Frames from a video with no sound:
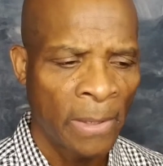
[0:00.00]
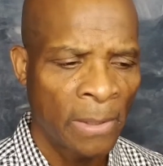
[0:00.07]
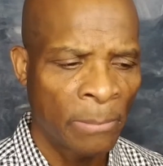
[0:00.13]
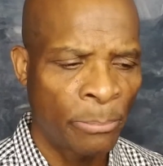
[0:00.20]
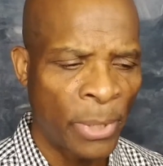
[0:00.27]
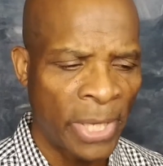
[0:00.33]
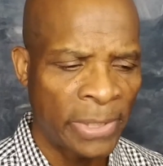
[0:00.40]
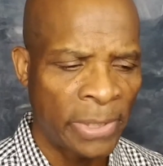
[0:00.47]

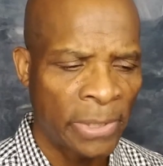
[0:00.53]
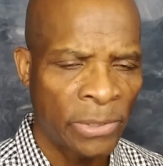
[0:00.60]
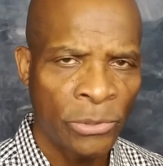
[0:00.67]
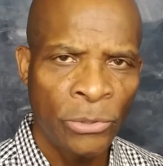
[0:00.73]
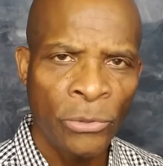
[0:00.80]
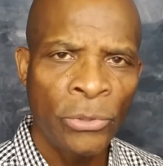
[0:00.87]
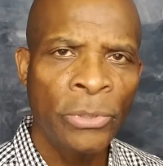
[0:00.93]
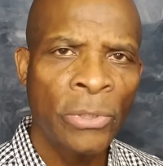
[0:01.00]
But
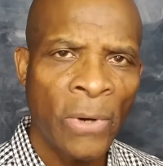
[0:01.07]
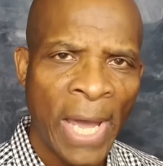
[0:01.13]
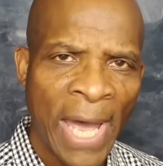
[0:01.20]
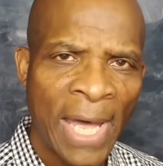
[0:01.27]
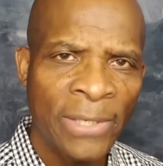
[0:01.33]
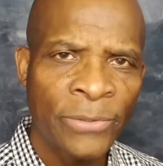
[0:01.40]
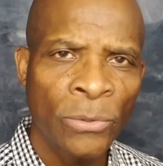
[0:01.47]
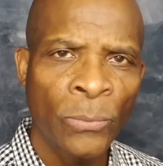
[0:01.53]
do you know
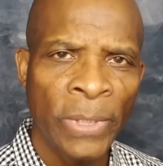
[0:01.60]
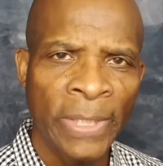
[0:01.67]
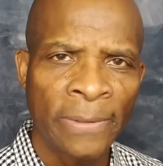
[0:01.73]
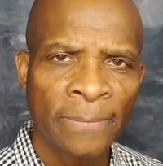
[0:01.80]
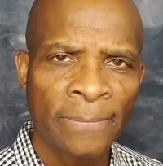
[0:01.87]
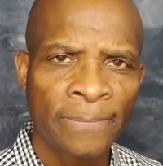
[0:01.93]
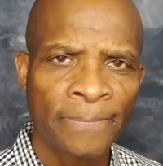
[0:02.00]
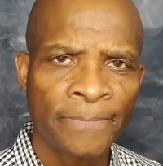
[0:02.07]
how to win?
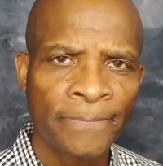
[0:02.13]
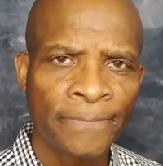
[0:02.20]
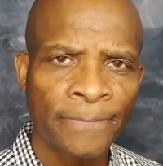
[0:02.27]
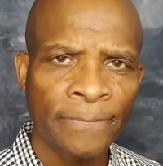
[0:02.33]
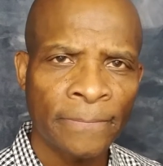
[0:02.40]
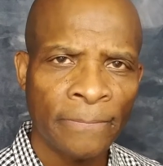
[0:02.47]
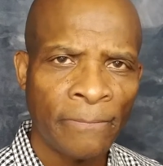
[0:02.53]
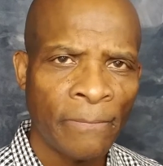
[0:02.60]

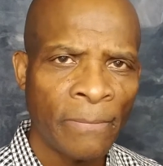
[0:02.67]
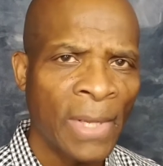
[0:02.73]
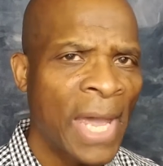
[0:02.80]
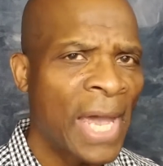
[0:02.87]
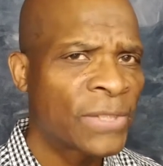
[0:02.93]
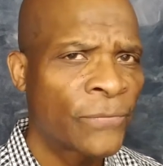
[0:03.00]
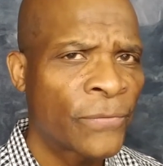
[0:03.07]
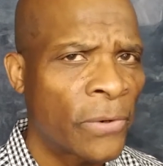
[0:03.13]

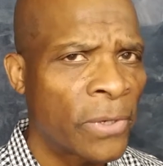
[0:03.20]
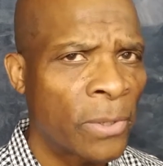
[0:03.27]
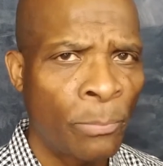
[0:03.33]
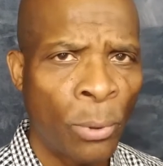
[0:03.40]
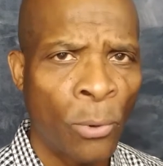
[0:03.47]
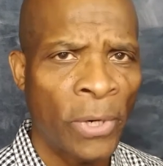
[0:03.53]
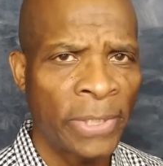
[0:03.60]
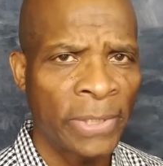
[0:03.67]
That's very
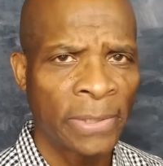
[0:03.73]
important.